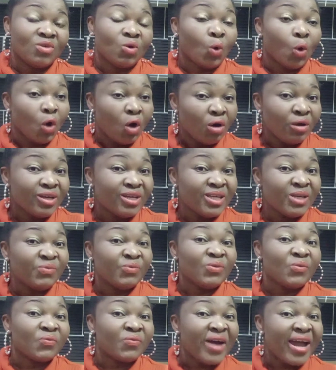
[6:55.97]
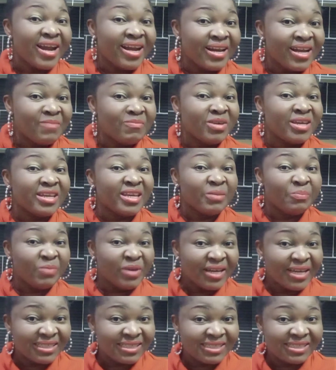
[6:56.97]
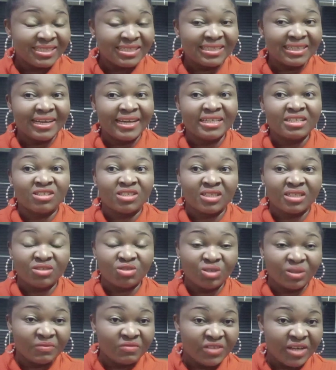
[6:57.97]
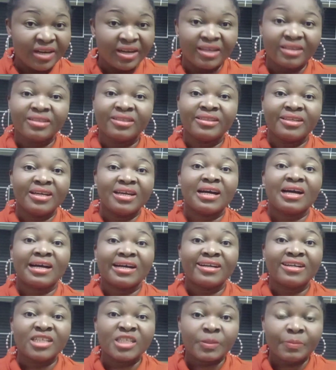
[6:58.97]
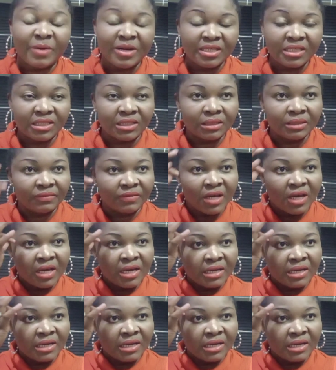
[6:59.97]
Or if you find them in the bigger cities like city of Jeddah, they are expensive.